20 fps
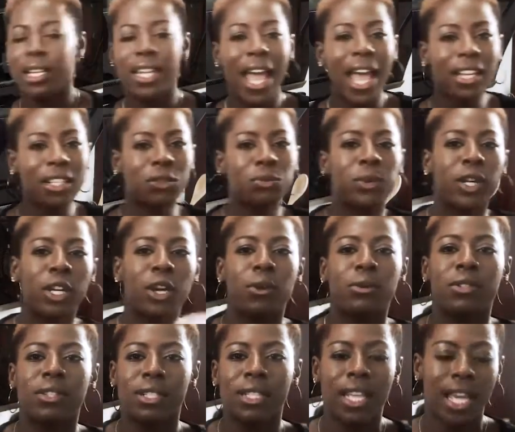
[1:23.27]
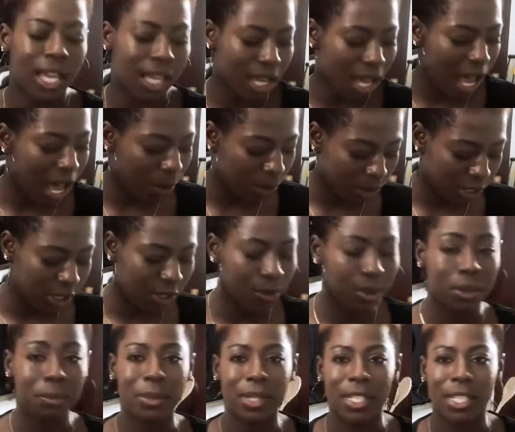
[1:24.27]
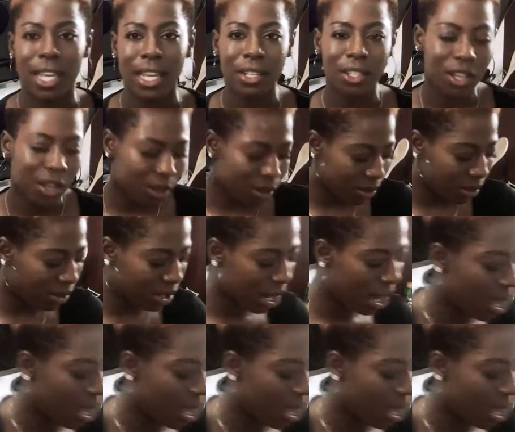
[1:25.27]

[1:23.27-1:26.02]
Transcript: Next we're going to take our sweet potatoes